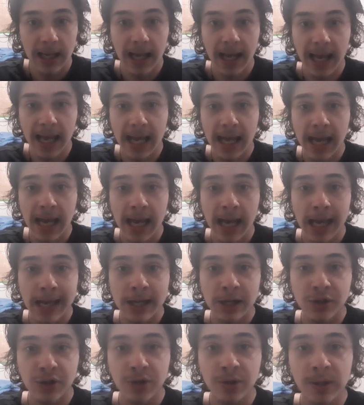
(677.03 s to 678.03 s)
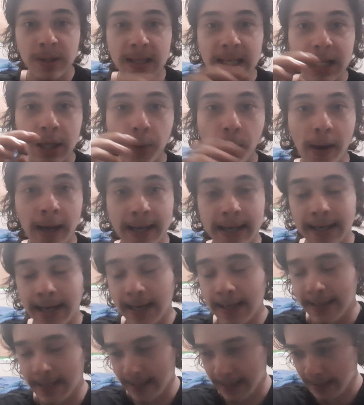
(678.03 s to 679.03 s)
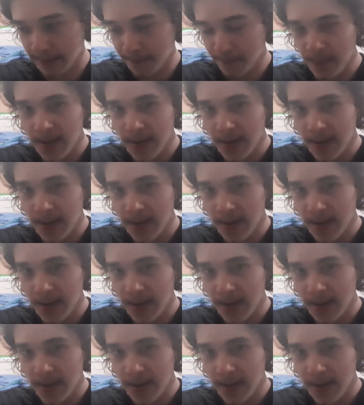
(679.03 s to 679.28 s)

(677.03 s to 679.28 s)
And Unity went 9-9.